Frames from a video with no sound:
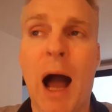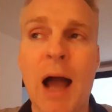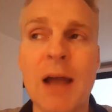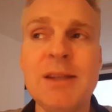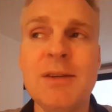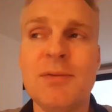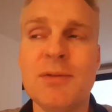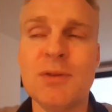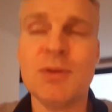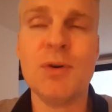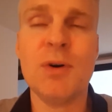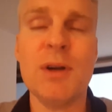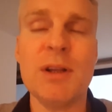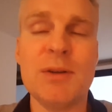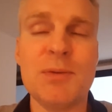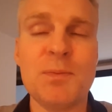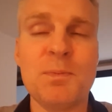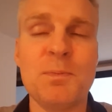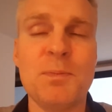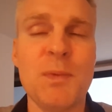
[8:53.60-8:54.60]
even though
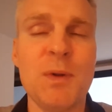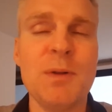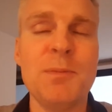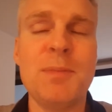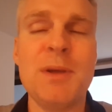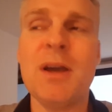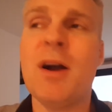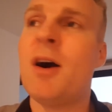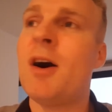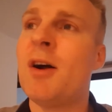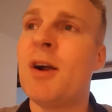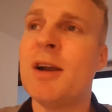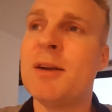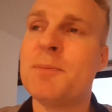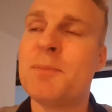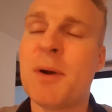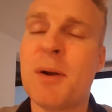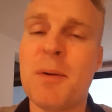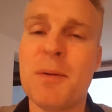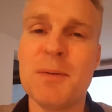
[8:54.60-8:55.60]
it will be
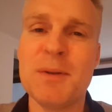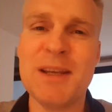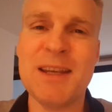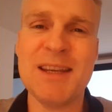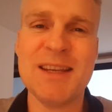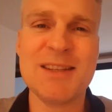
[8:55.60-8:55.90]
hard probably